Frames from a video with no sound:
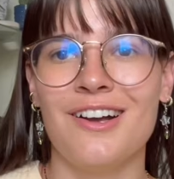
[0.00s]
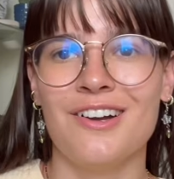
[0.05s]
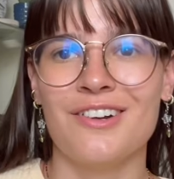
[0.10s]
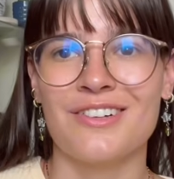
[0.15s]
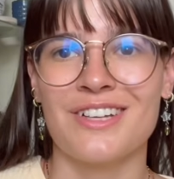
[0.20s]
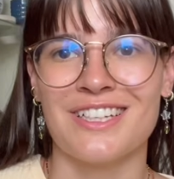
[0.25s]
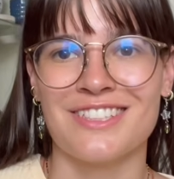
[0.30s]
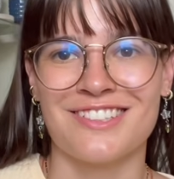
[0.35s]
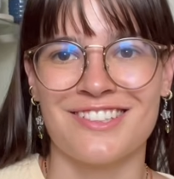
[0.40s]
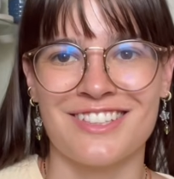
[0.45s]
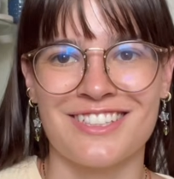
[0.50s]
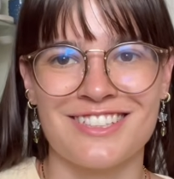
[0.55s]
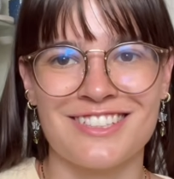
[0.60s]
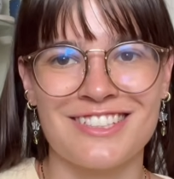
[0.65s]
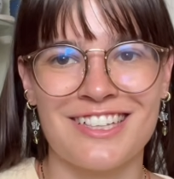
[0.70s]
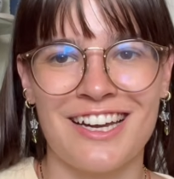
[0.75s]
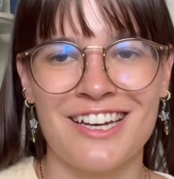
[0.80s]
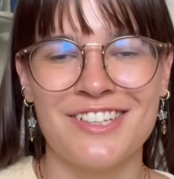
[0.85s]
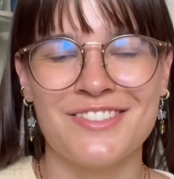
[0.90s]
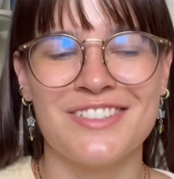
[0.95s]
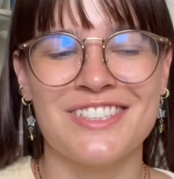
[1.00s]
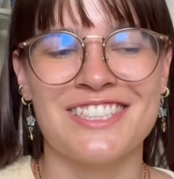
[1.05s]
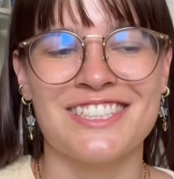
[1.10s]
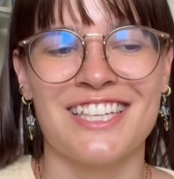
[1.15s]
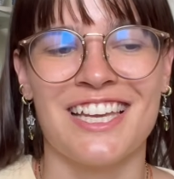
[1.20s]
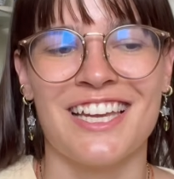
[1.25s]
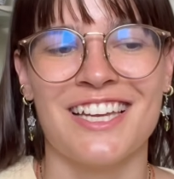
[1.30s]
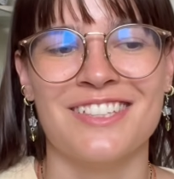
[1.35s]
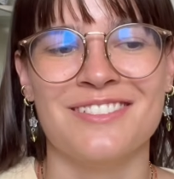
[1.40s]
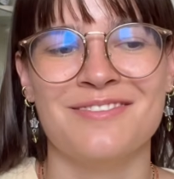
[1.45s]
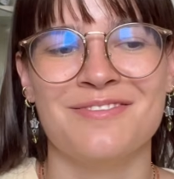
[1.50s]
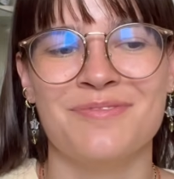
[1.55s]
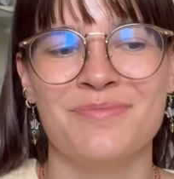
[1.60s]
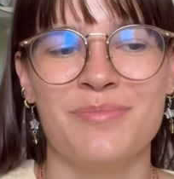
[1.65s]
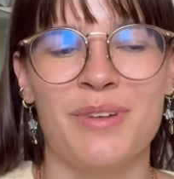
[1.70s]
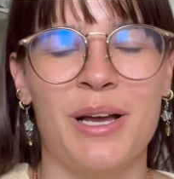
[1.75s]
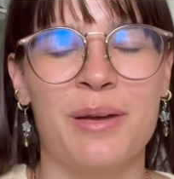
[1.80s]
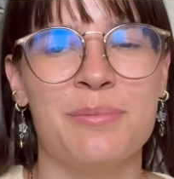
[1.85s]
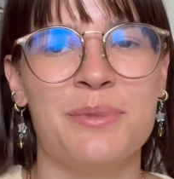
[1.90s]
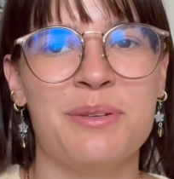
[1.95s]
Okay, so this is kind of insane.
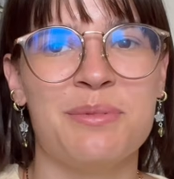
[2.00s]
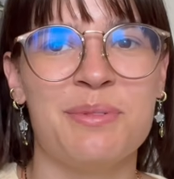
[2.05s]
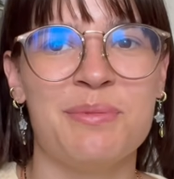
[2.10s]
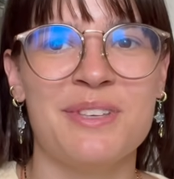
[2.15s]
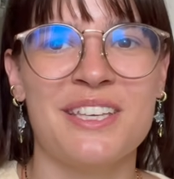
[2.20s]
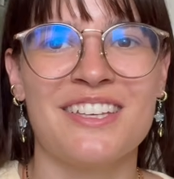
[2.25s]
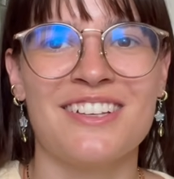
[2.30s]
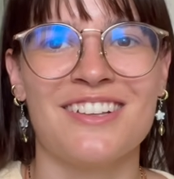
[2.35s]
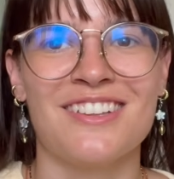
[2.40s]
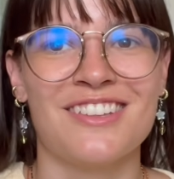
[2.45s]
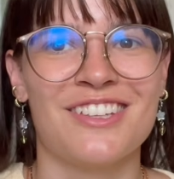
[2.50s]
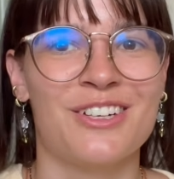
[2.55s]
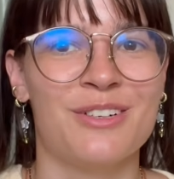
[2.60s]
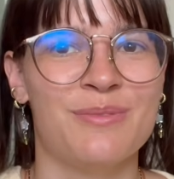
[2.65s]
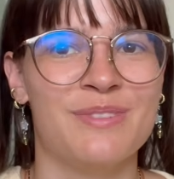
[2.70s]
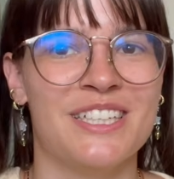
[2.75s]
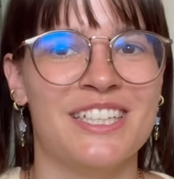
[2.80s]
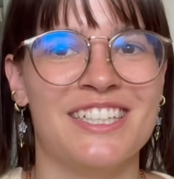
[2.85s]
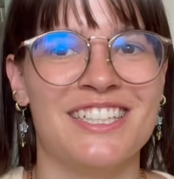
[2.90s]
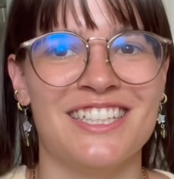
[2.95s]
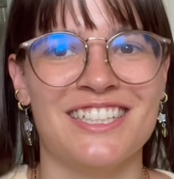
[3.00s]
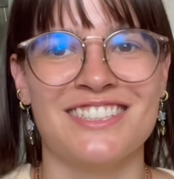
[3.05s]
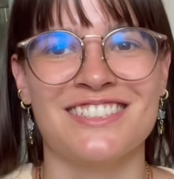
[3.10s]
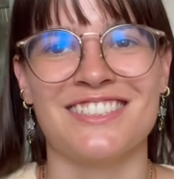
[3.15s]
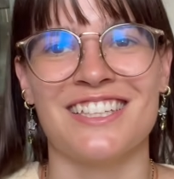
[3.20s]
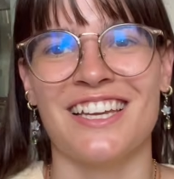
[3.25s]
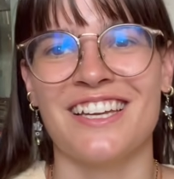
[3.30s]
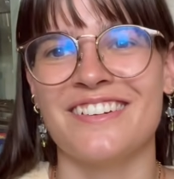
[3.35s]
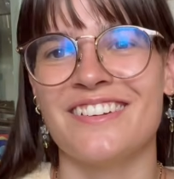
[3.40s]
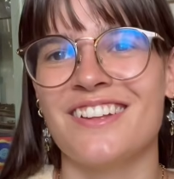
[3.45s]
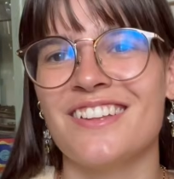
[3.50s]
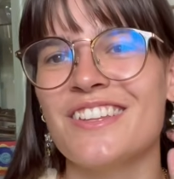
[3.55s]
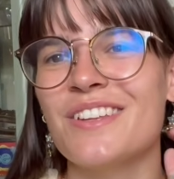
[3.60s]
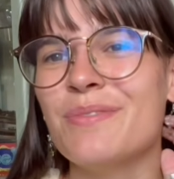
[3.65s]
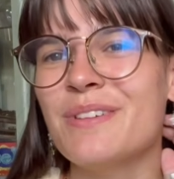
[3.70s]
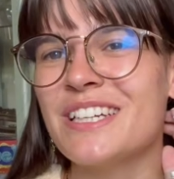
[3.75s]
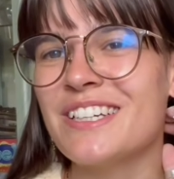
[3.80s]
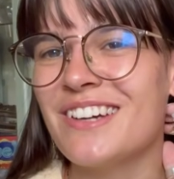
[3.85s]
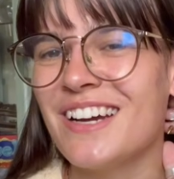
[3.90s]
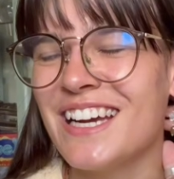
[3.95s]
I may be being a little bit insane, a little
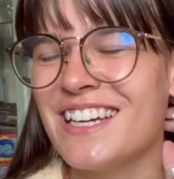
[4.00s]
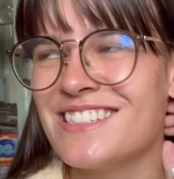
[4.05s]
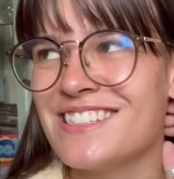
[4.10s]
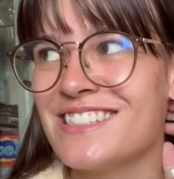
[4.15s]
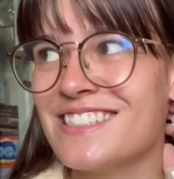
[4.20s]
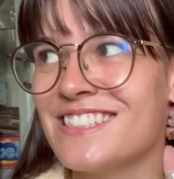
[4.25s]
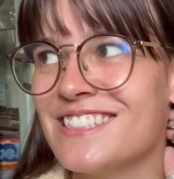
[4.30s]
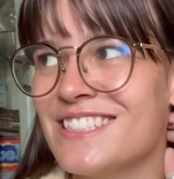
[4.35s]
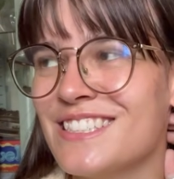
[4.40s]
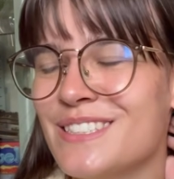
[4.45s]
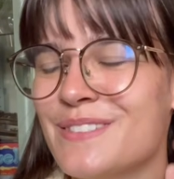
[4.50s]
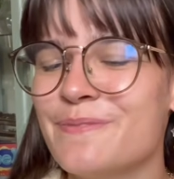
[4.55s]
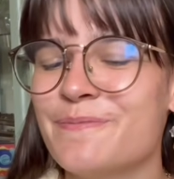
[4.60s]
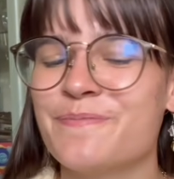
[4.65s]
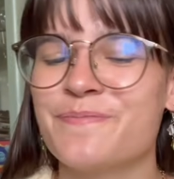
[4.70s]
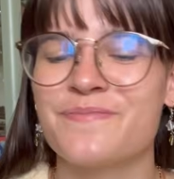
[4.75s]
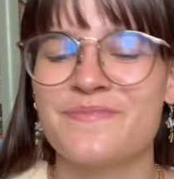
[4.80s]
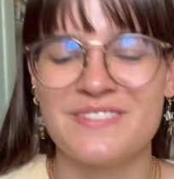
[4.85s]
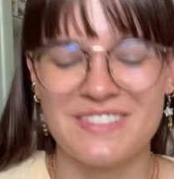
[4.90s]
bit crazy.